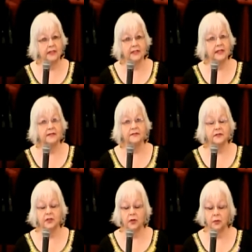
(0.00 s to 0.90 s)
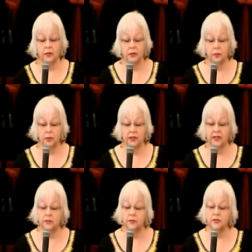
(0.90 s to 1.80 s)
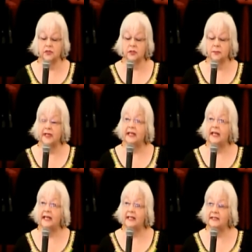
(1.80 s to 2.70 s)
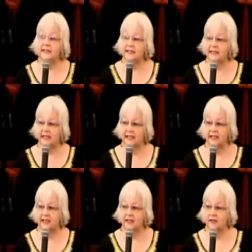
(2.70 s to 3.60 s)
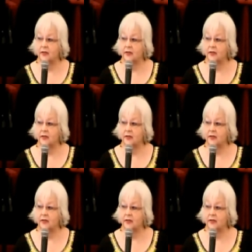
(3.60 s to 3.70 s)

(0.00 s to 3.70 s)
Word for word: never knowing where he was going to be laying his head